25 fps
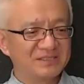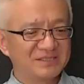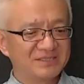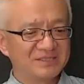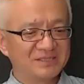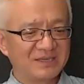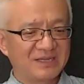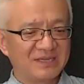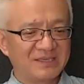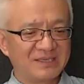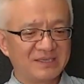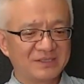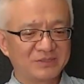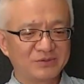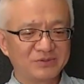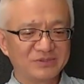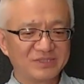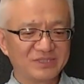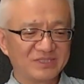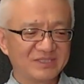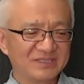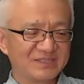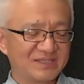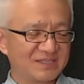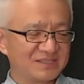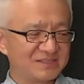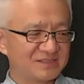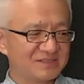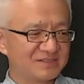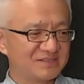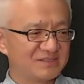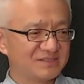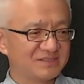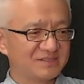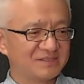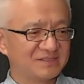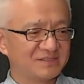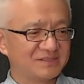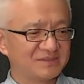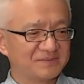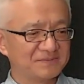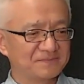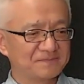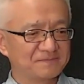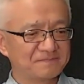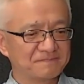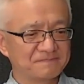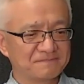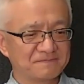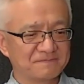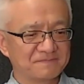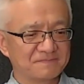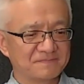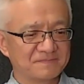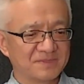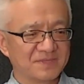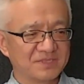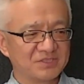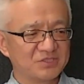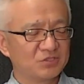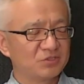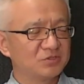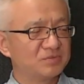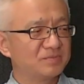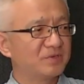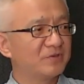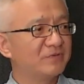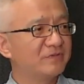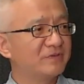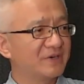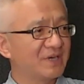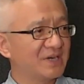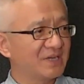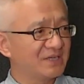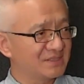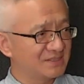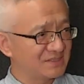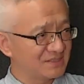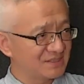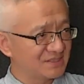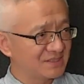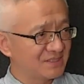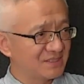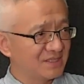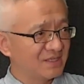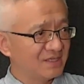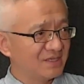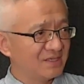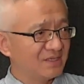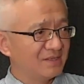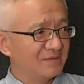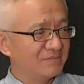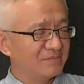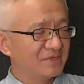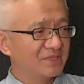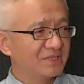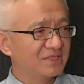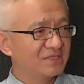maybe don't think that's suitable for us, because